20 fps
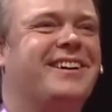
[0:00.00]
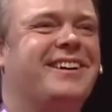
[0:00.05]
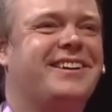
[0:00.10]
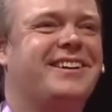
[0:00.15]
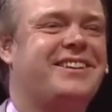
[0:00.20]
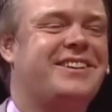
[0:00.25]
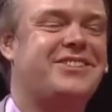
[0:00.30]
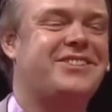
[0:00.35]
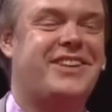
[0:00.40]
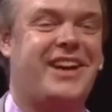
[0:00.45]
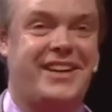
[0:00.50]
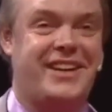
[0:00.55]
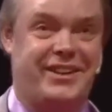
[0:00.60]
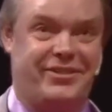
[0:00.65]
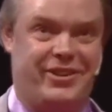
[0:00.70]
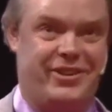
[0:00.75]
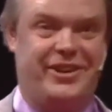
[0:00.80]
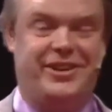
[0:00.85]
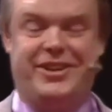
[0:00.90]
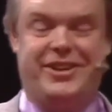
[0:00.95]
This kind
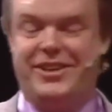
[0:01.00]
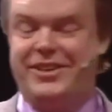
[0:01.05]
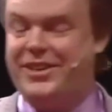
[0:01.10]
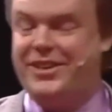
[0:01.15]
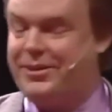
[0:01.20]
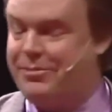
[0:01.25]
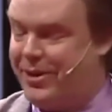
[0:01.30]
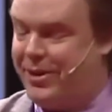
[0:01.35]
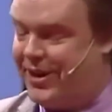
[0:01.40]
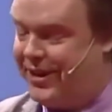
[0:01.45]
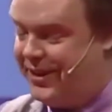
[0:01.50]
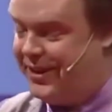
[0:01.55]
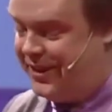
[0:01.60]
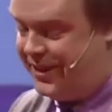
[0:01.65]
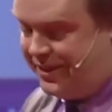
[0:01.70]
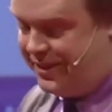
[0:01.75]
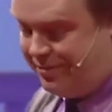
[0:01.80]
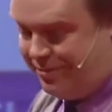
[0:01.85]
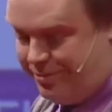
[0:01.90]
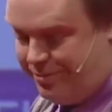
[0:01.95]
of idiot,
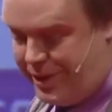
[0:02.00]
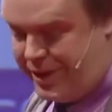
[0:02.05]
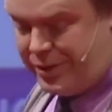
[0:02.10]
apparently. But